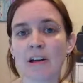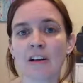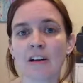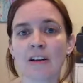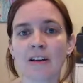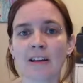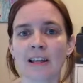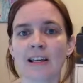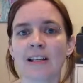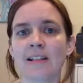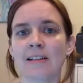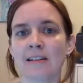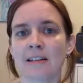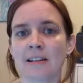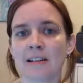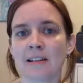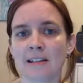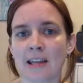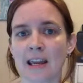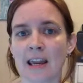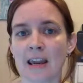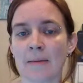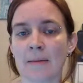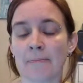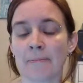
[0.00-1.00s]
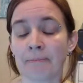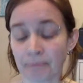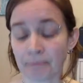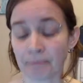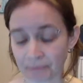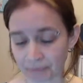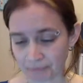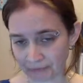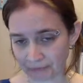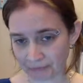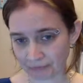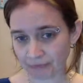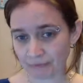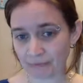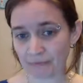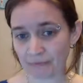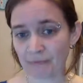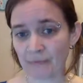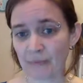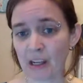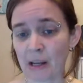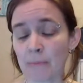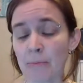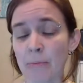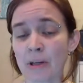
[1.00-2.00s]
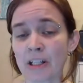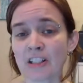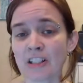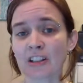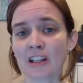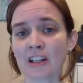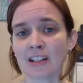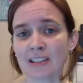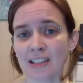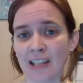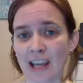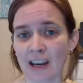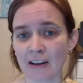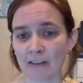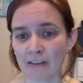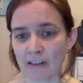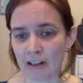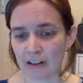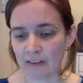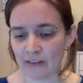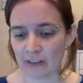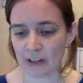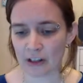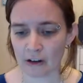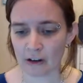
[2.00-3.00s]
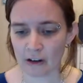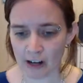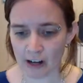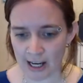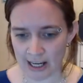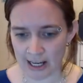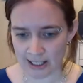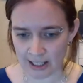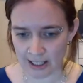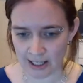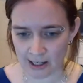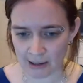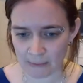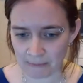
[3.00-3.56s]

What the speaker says: glaze the same, but just get rid of the crazing.